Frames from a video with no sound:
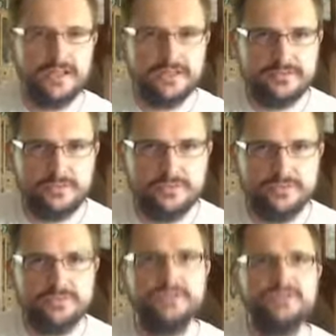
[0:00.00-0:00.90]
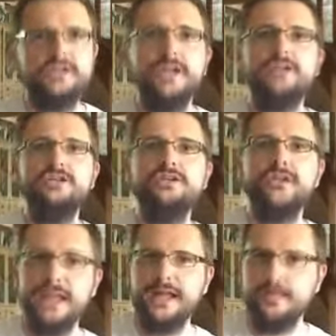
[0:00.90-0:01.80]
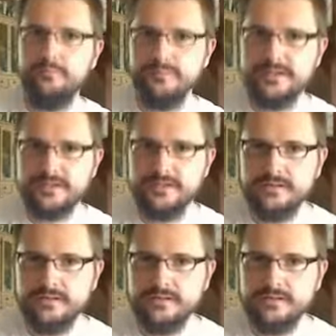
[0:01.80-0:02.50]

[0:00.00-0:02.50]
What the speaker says: intervals change names